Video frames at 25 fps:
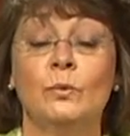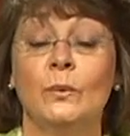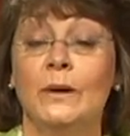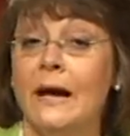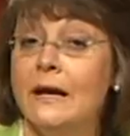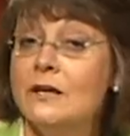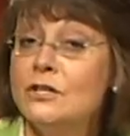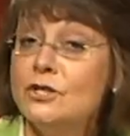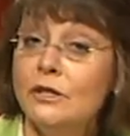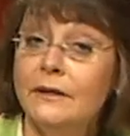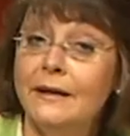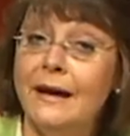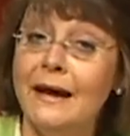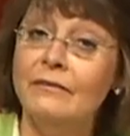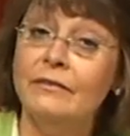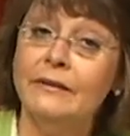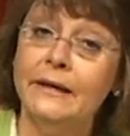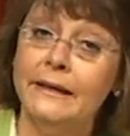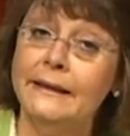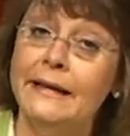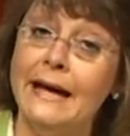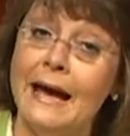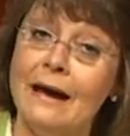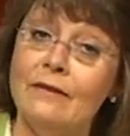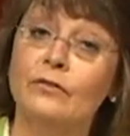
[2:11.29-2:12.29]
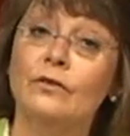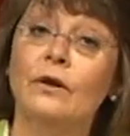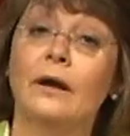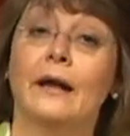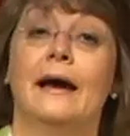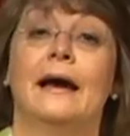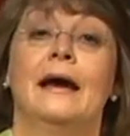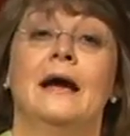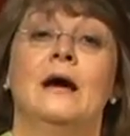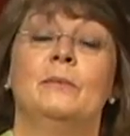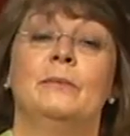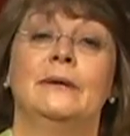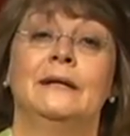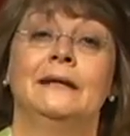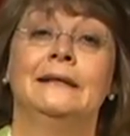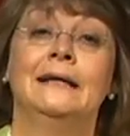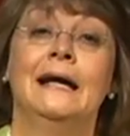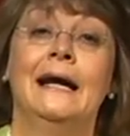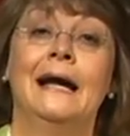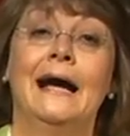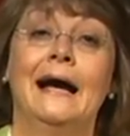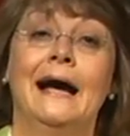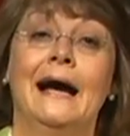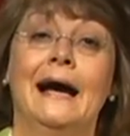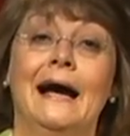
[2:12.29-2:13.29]
We actually have a Cadaver Lab, and
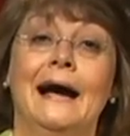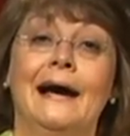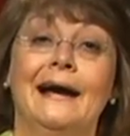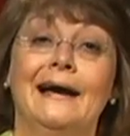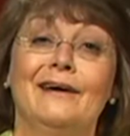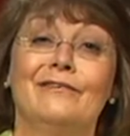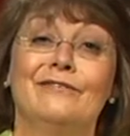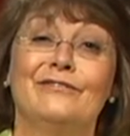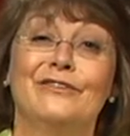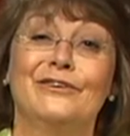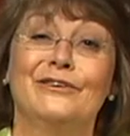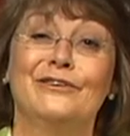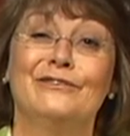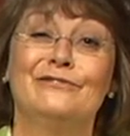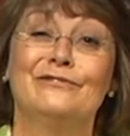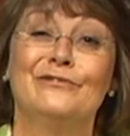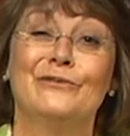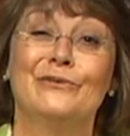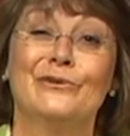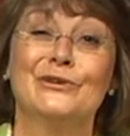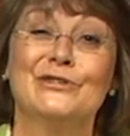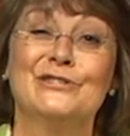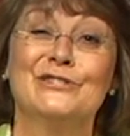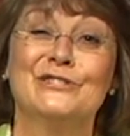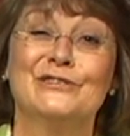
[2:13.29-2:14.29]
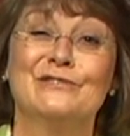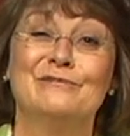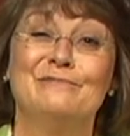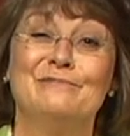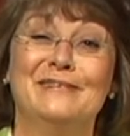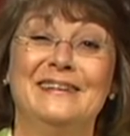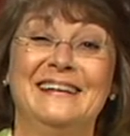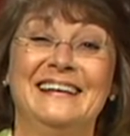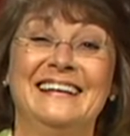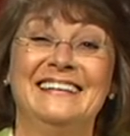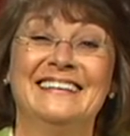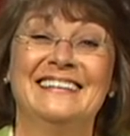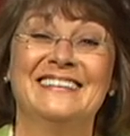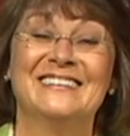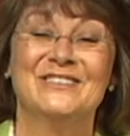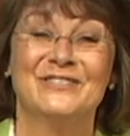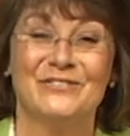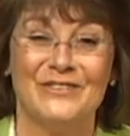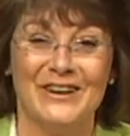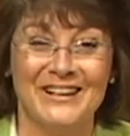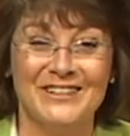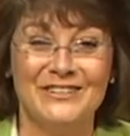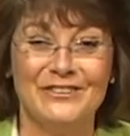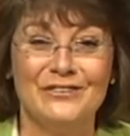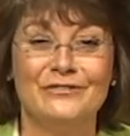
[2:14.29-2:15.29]
I have the good fortune of being the
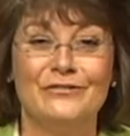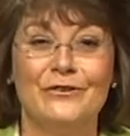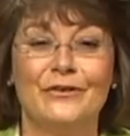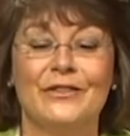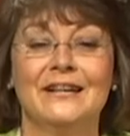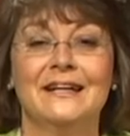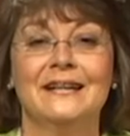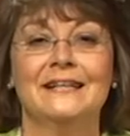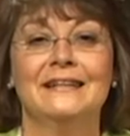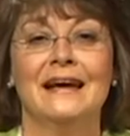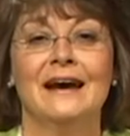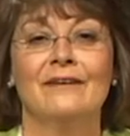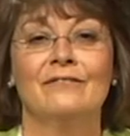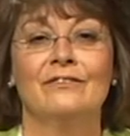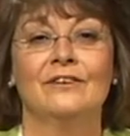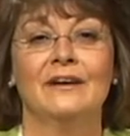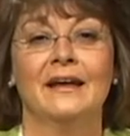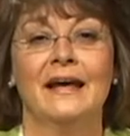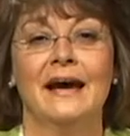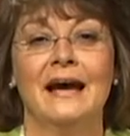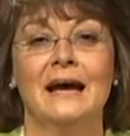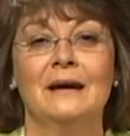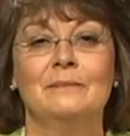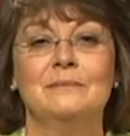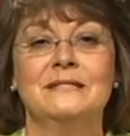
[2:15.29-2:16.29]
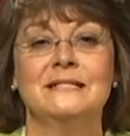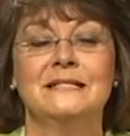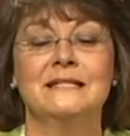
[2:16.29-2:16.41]
director for the Cadaver Lab.